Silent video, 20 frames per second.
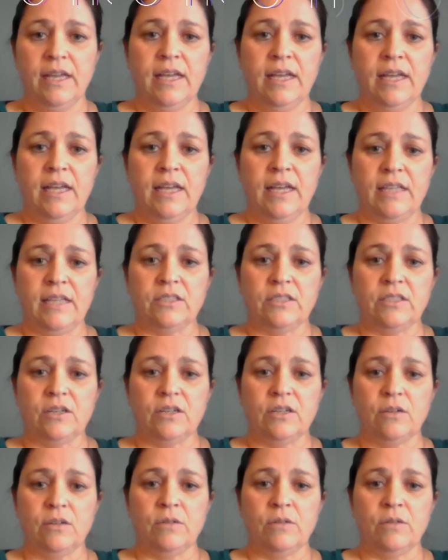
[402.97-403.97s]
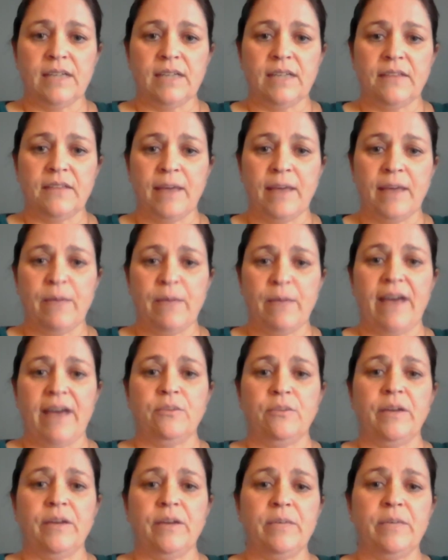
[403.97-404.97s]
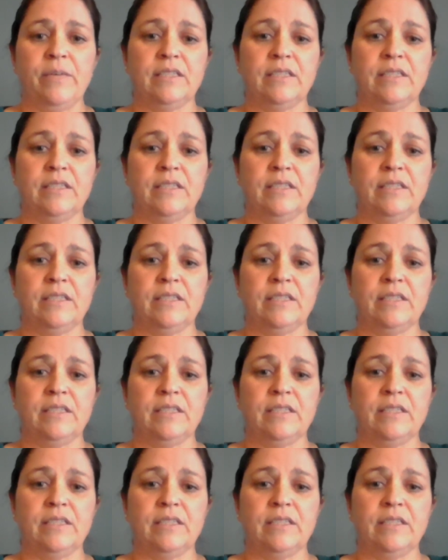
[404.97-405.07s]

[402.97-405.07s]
and start going down that pathway.